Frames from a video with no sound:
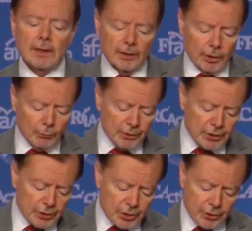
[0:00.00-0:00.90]
You know,
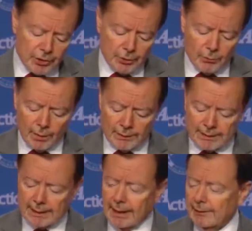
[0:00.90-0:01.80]
Winston Churchill once
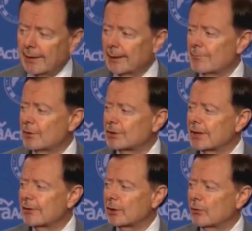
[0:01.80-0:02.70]
said that there's
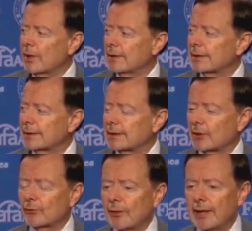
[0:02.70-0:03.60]
nothing quite as
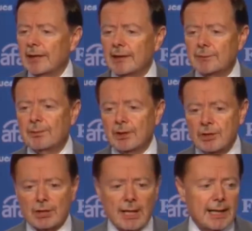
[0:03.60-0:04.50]
exhilarating as being
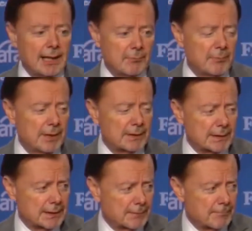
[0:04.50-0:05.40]
shot at and missed.